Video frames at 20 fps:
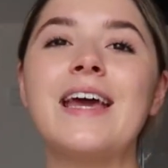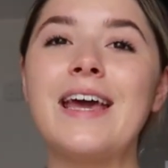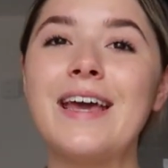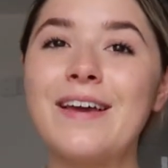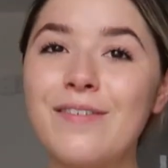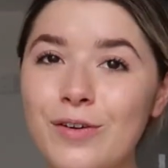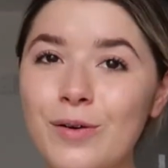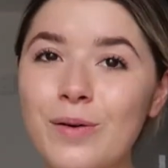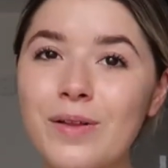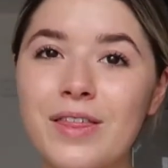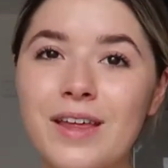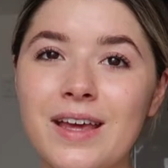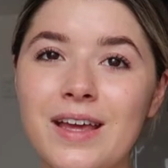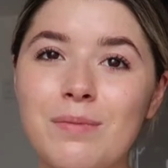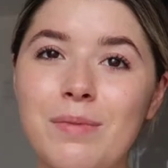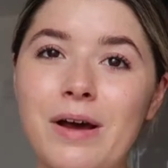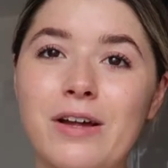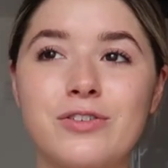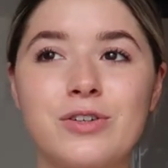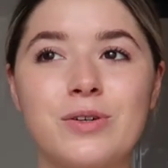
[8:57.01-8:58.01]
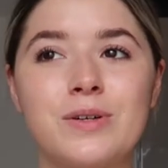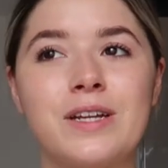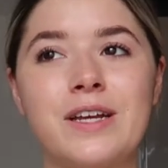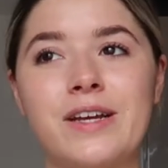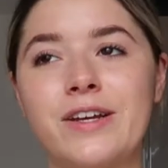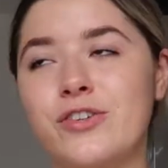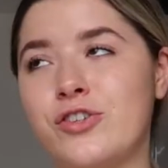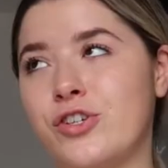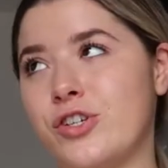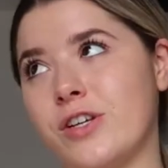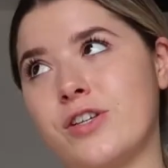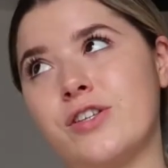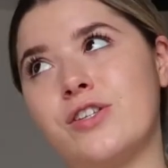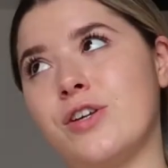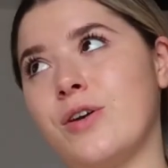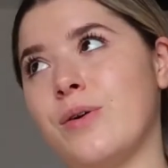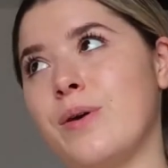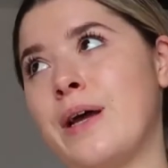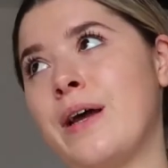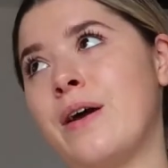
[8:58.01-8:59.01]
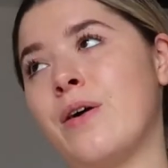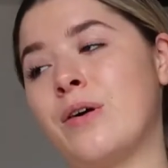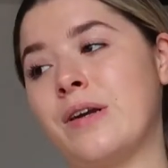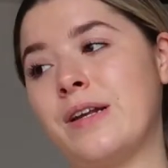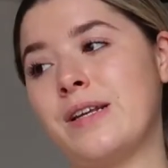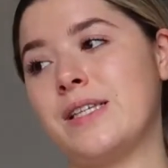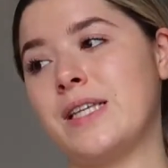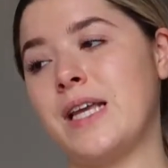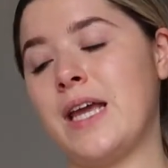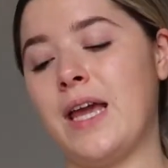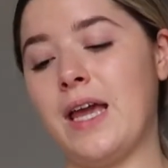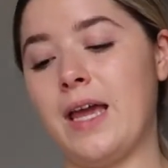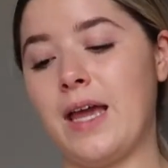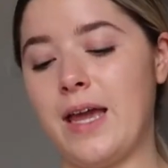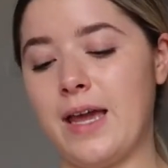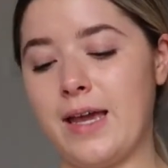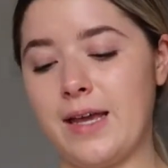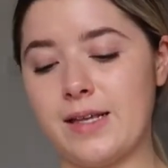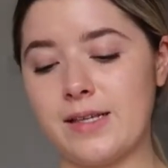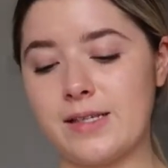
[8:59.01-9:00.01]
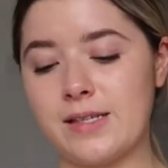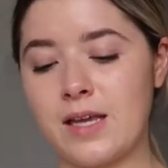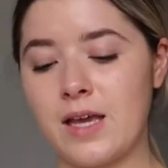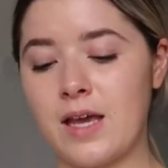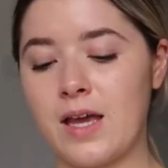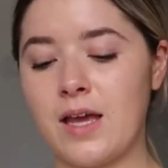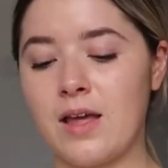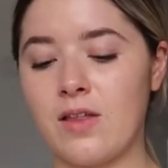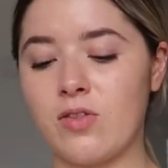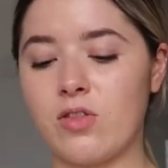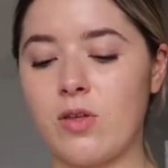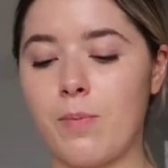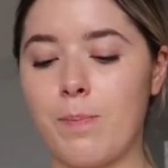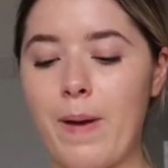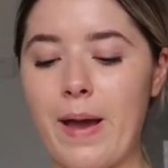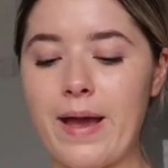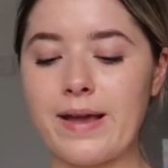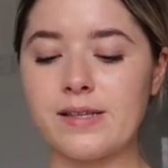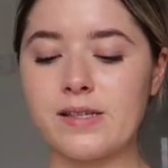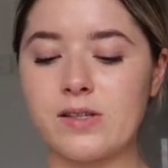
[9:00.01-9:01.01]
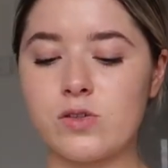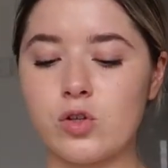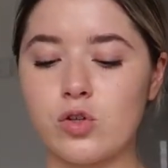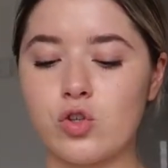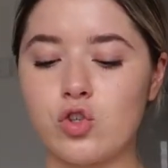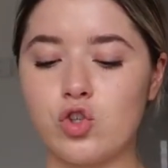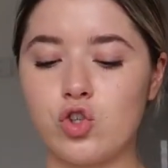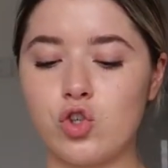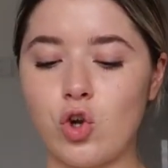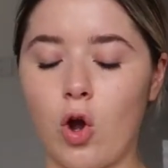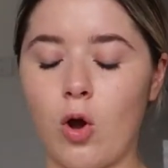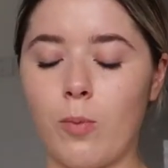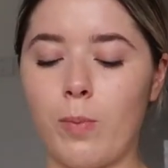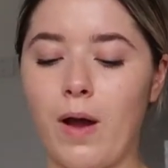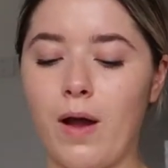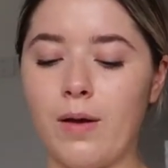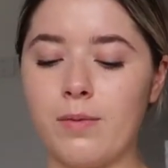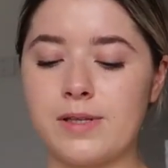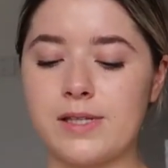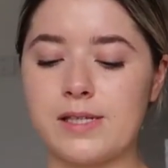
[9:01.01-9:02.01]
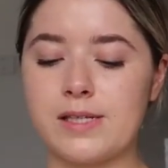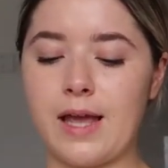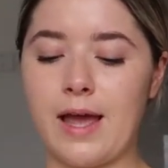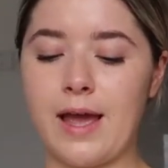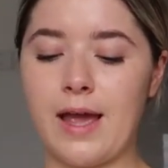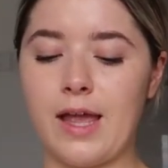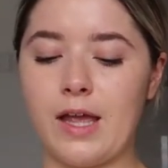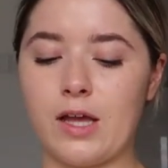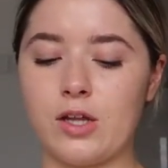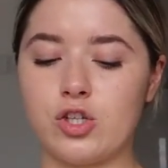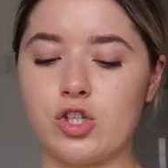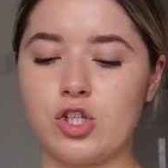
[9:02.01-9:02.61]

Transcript: If you are thinking about doing it, just do it. Honestly, it's the best job, I would say,